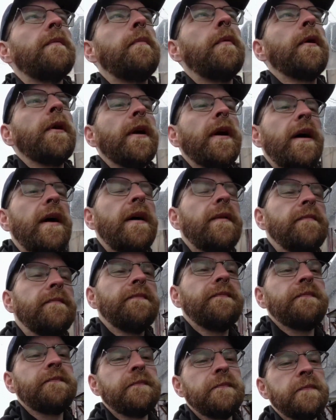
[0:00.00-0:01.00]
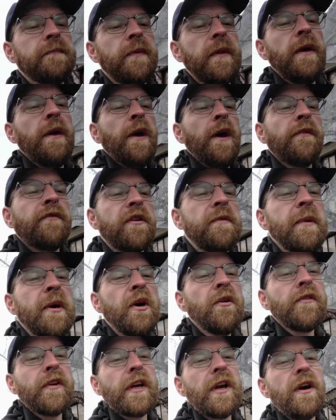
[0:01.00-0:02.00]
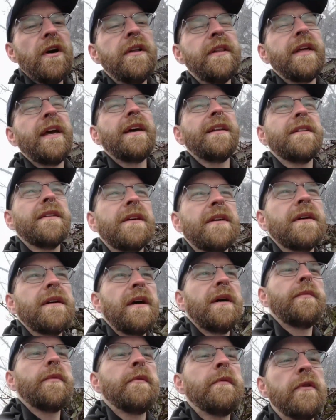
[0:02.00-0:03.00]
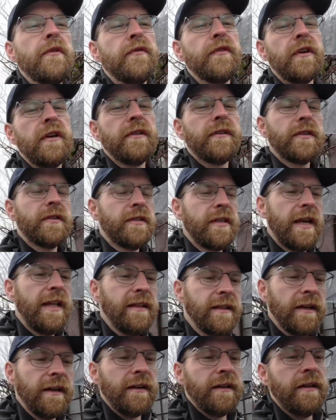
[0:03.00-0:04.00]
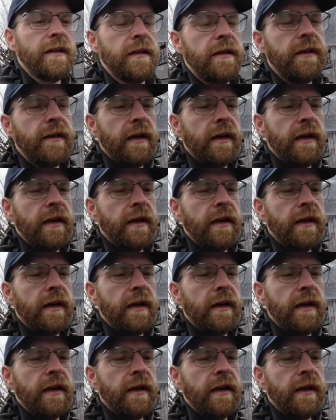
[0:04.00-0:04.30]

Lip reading: but for moving on then I'll be moving on to Sendai.